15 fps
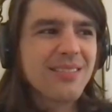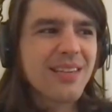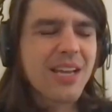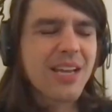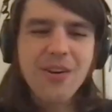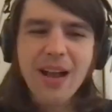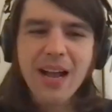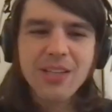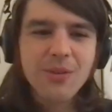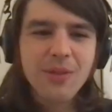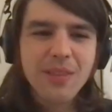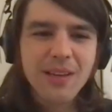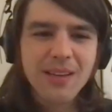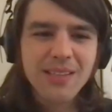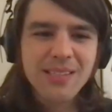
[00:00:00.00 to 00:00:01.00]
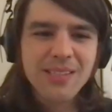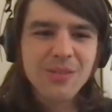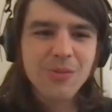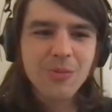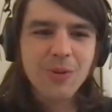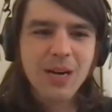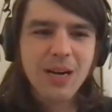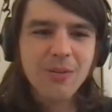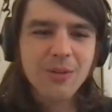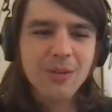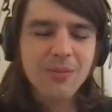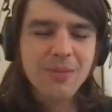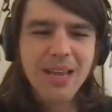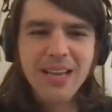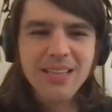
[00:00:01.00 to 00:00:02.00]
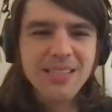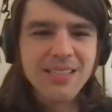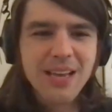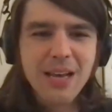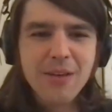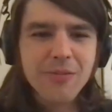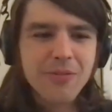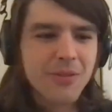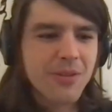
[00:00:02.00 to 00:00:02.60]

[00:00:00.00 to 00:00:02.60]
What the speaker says: interact with us while we're making stuff.